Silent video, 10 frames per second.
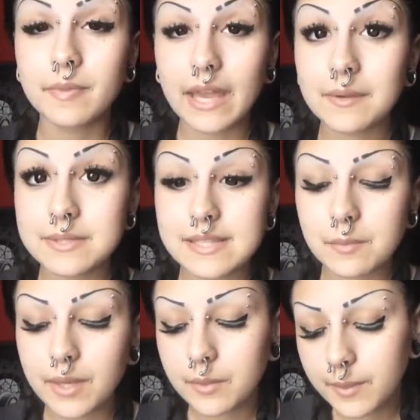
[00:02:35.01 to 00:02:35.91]
I would say
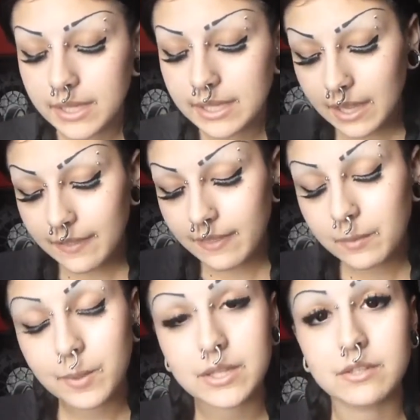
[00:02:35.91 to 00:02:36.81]
wait a week, and
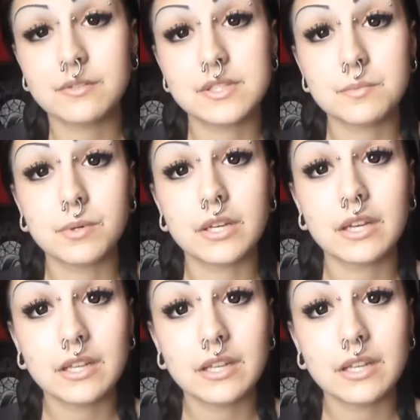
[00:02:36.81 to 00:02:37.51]
then what you do is you put